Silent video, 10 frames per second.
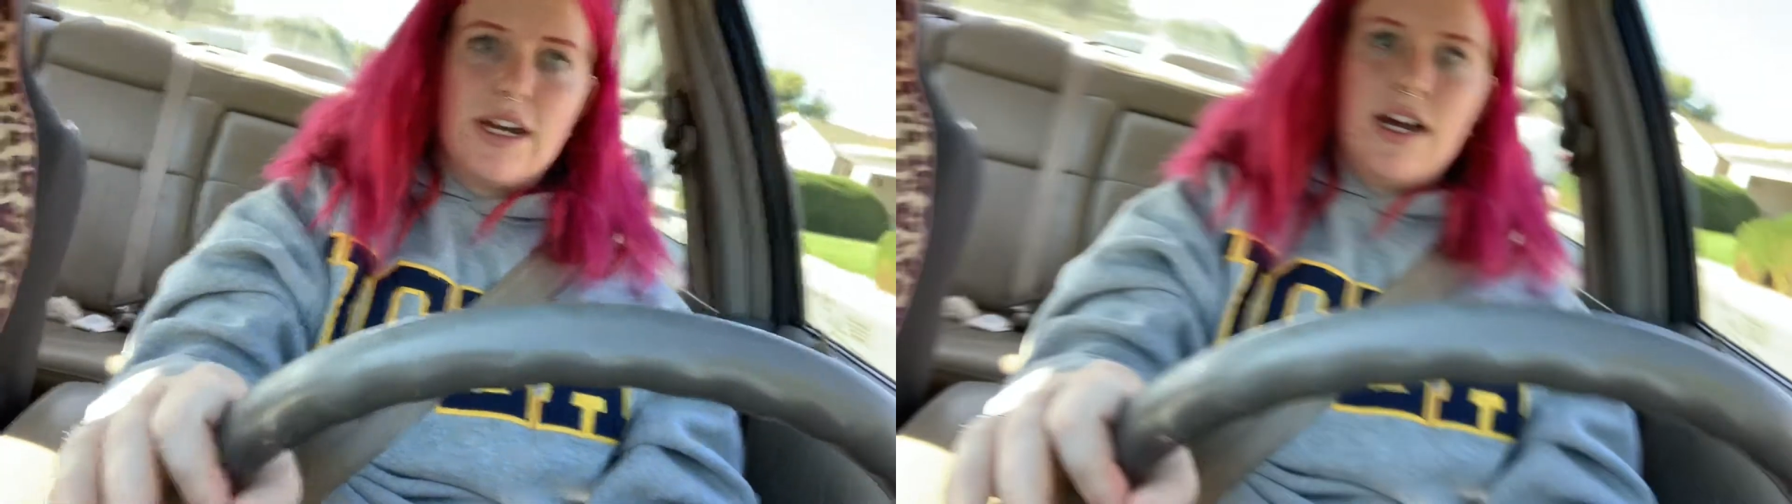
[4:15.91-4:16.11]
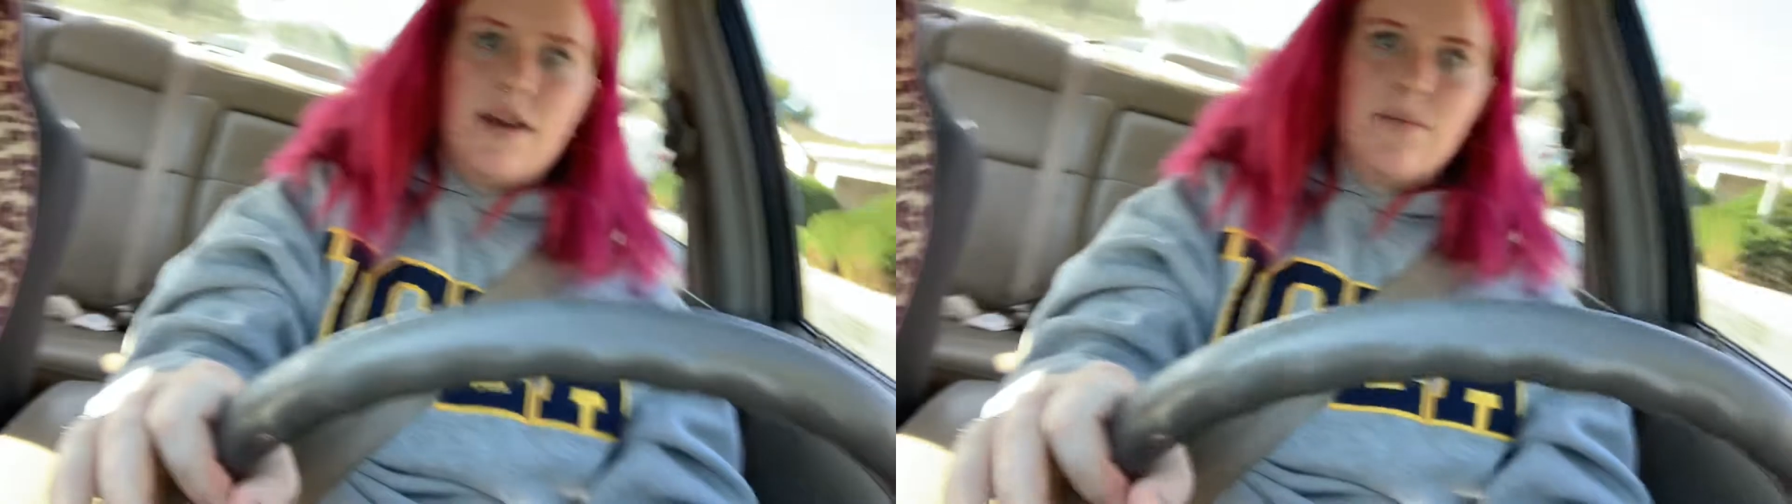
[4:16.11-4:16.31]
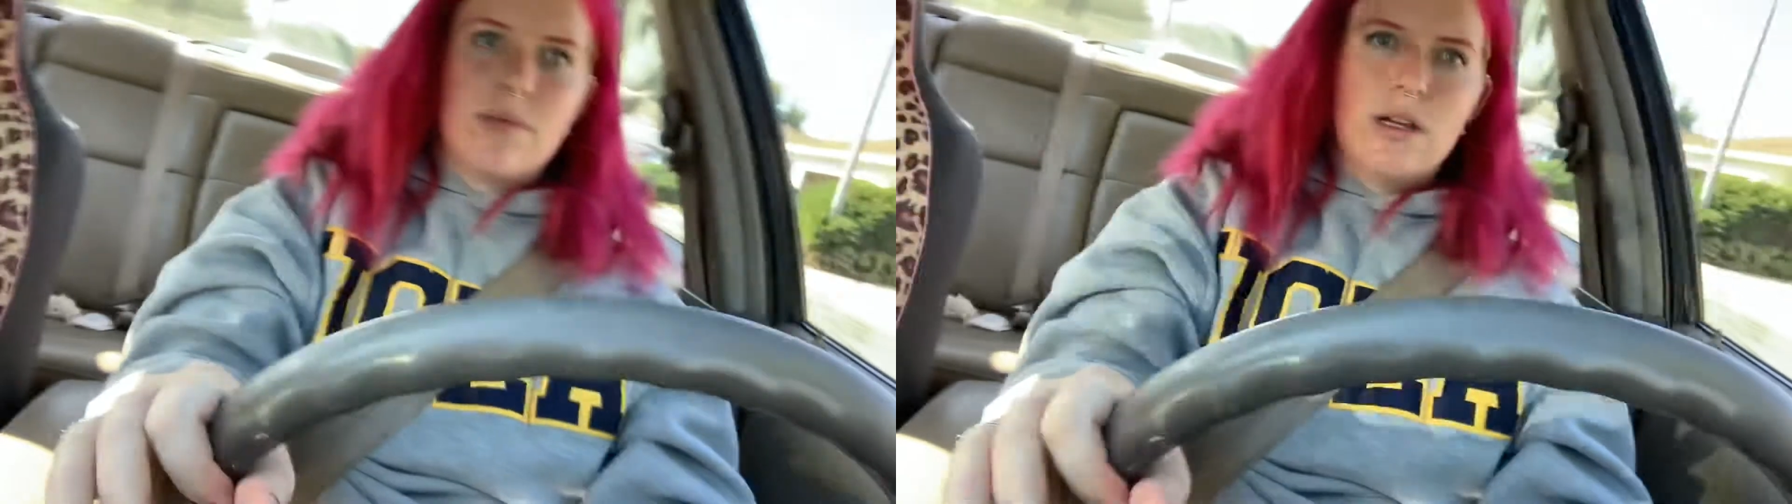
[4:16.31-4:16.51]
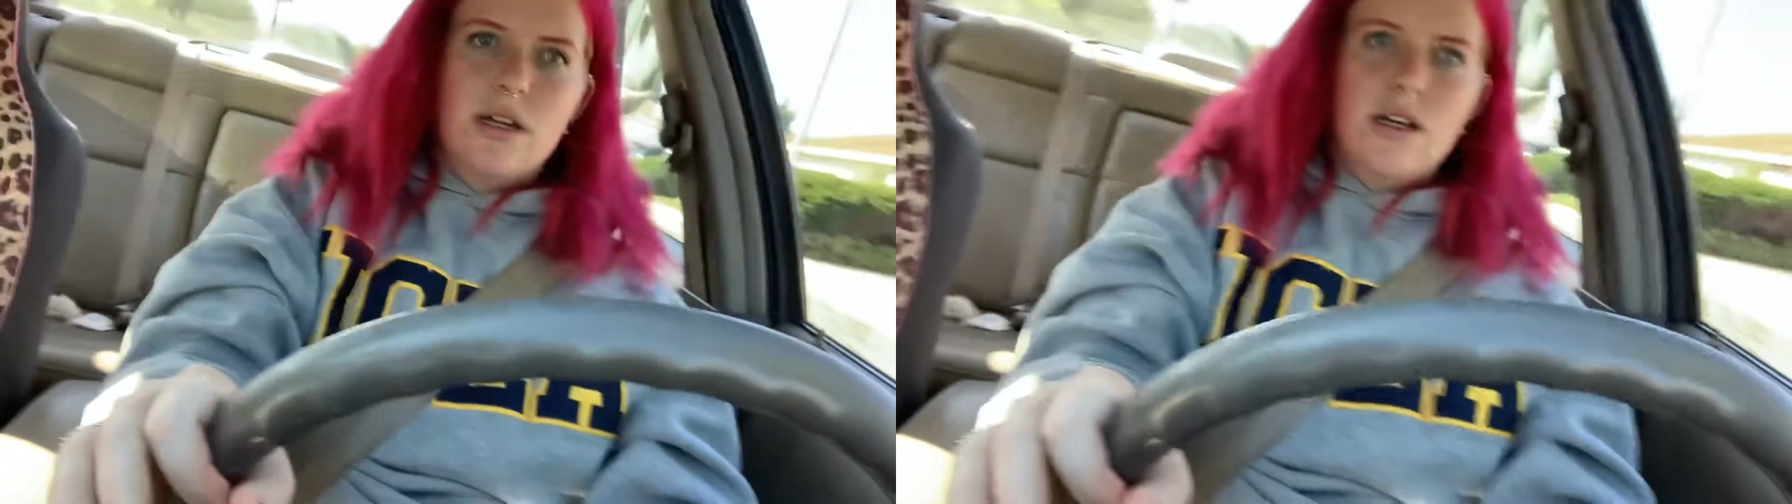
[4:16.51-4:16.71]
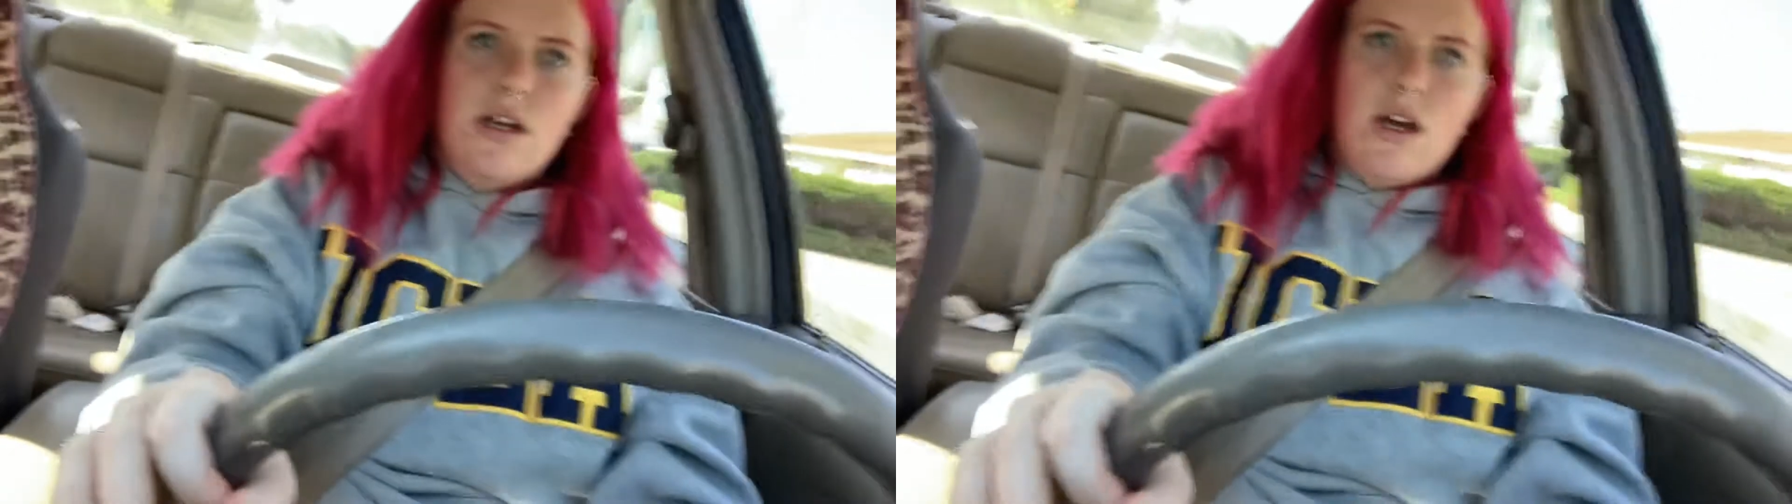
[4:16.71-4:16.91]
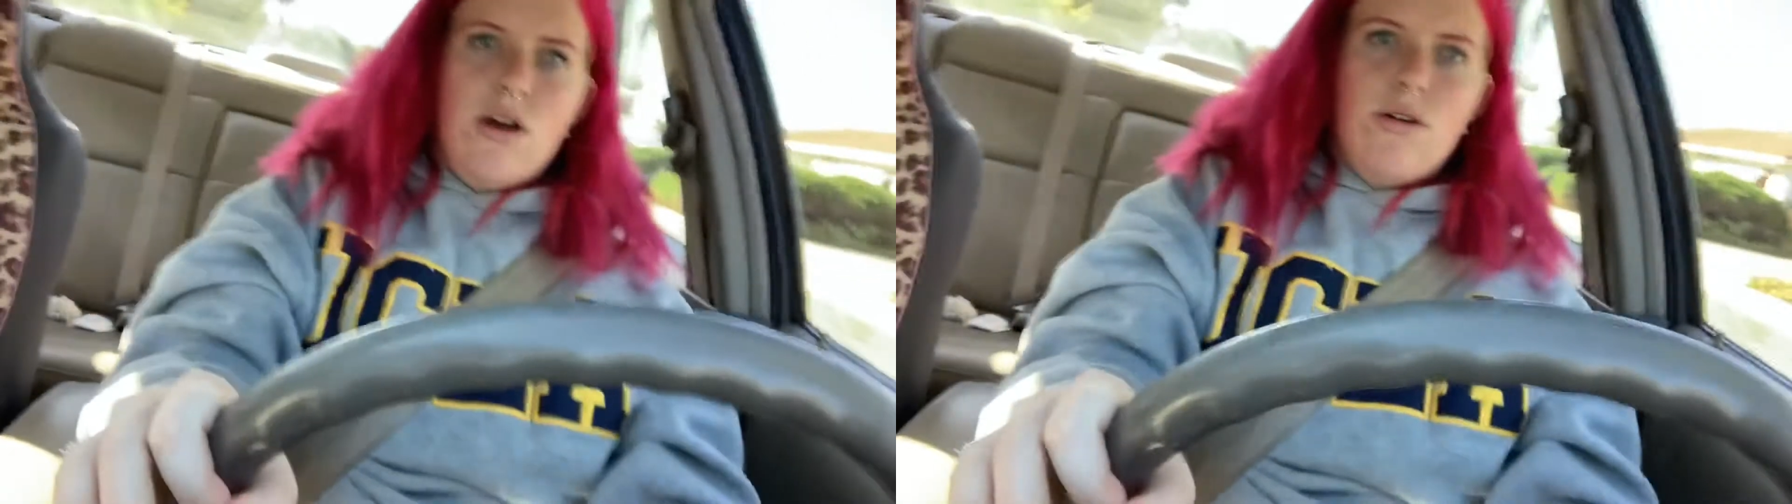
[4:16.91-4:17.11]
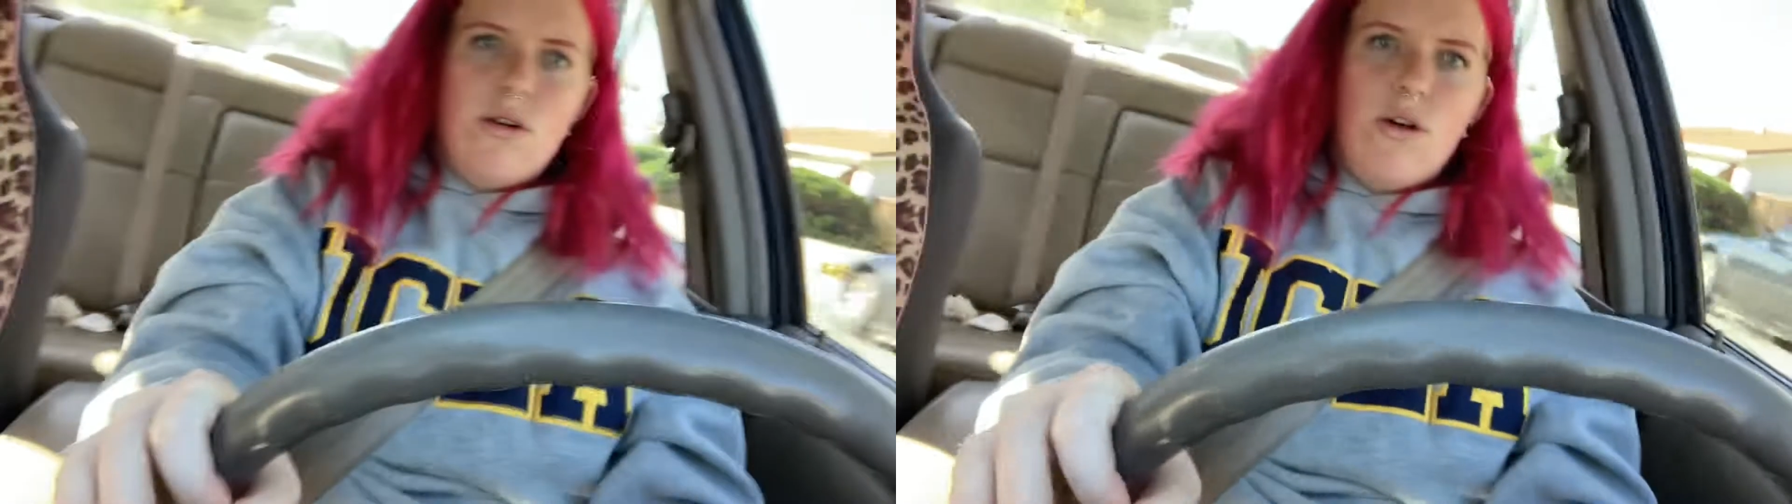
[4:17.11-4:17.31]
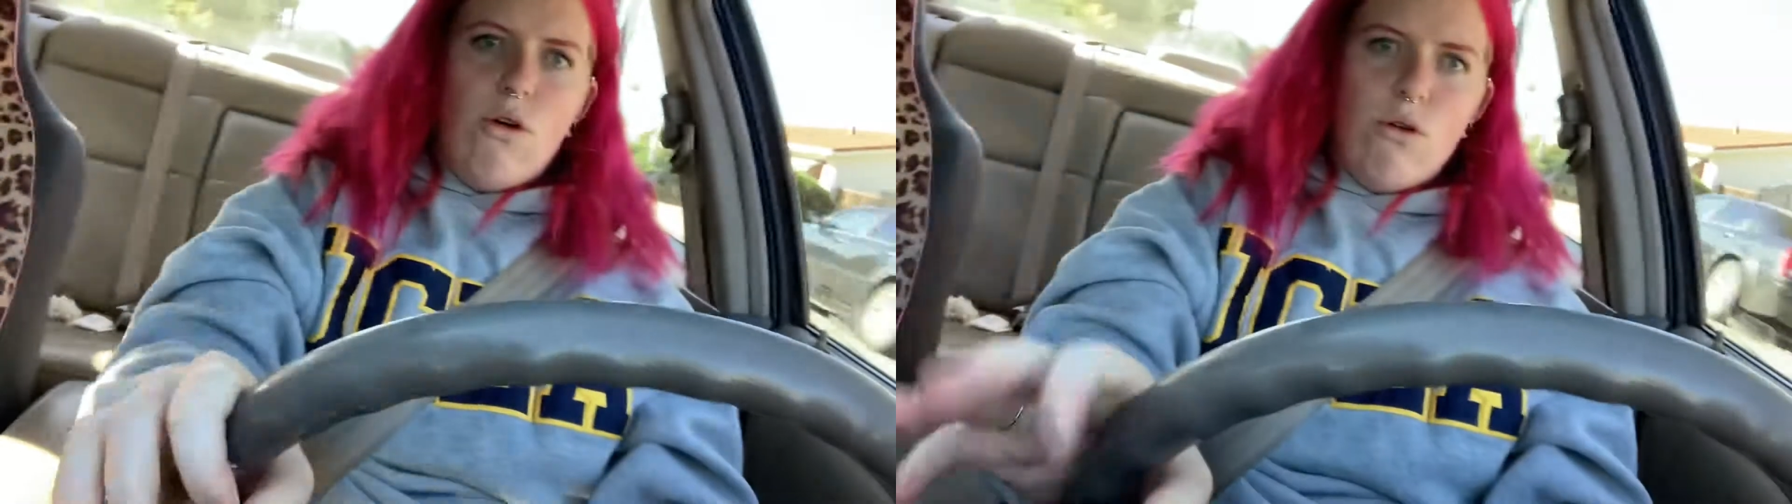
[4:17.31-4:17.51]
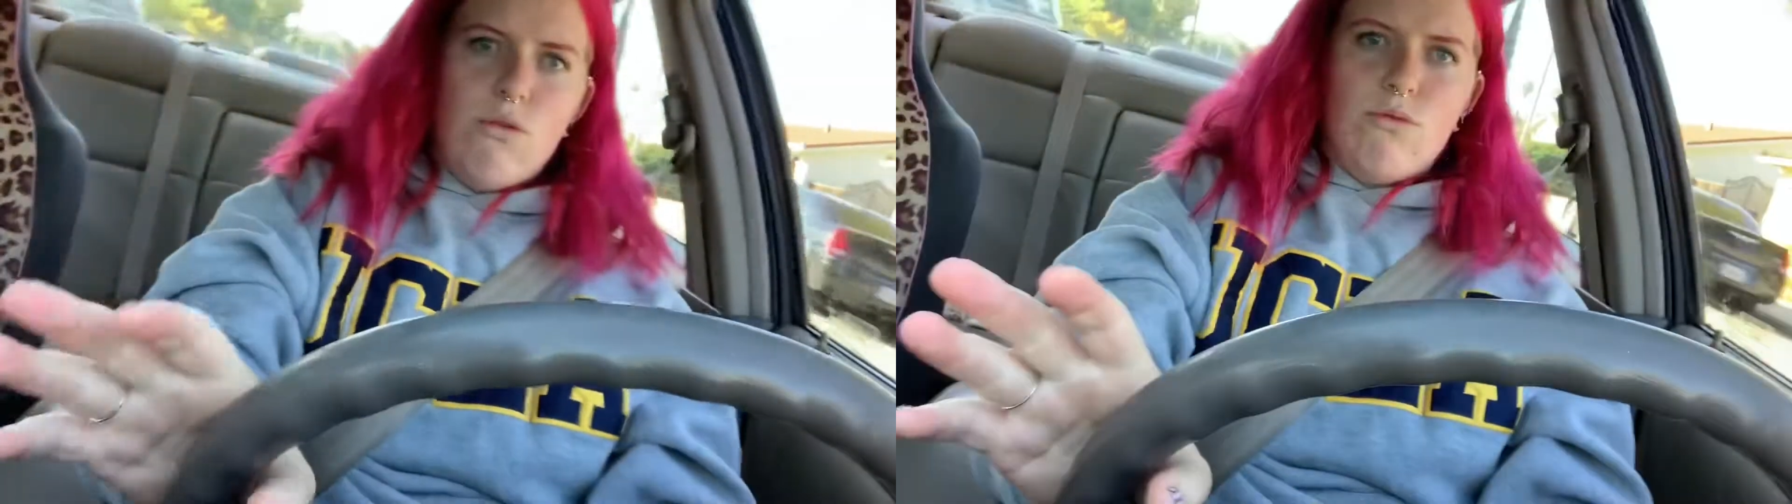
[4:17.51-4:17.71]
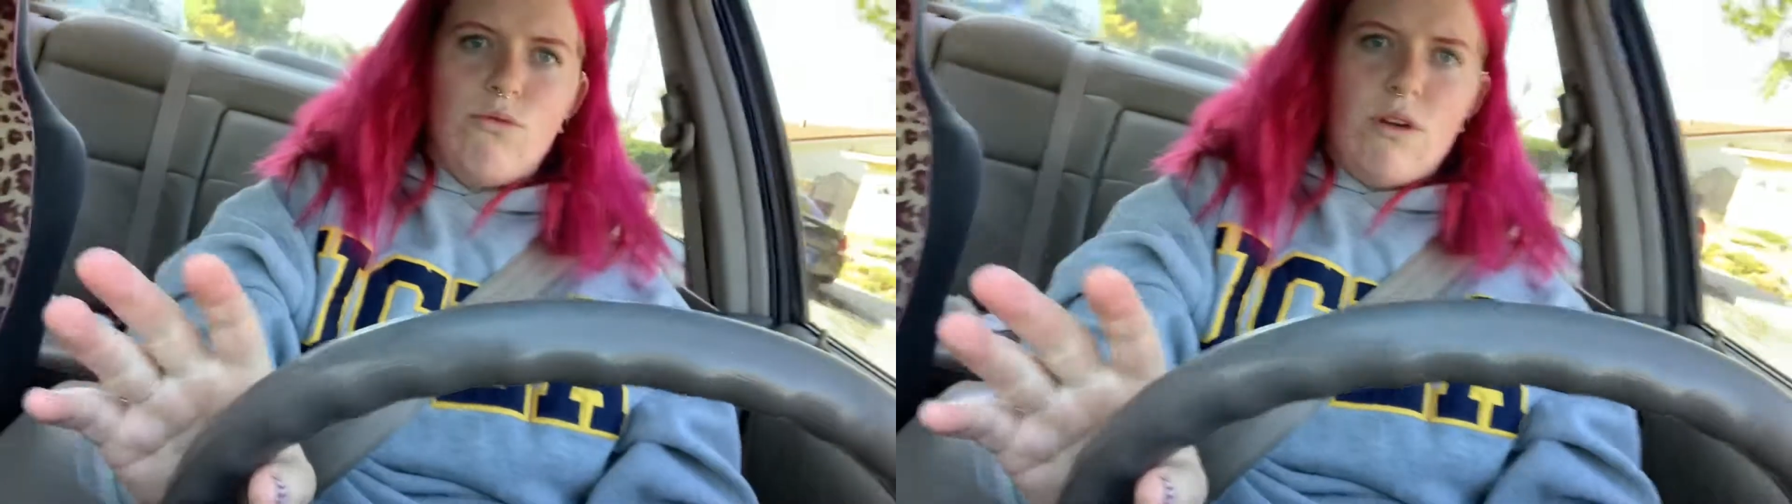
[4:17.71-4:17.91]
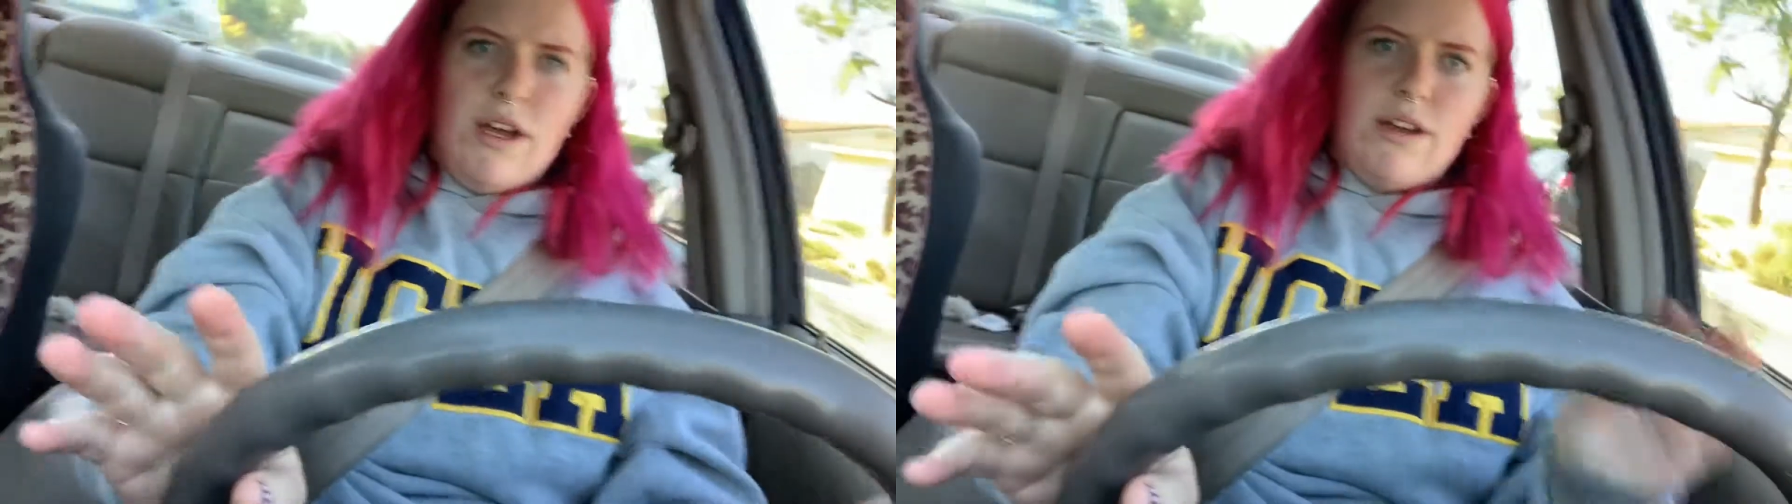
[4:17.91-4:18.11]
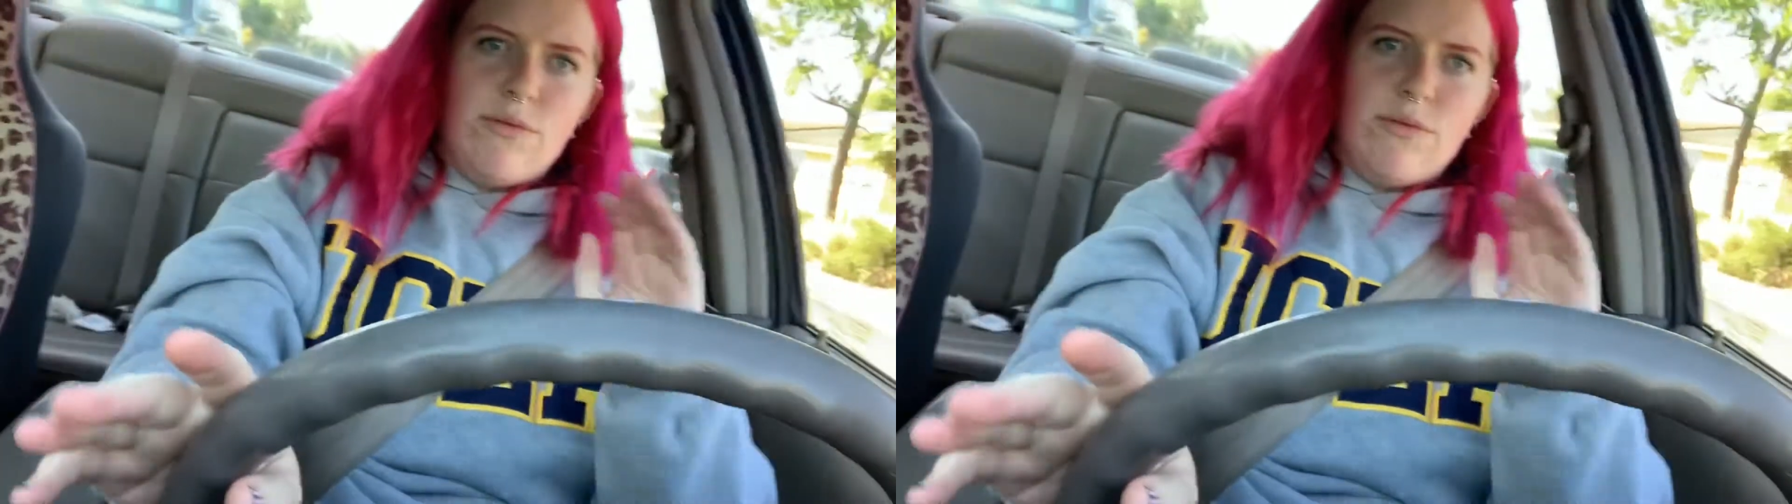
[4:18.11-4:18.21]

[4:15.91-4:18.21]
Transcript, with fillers: I'm uh,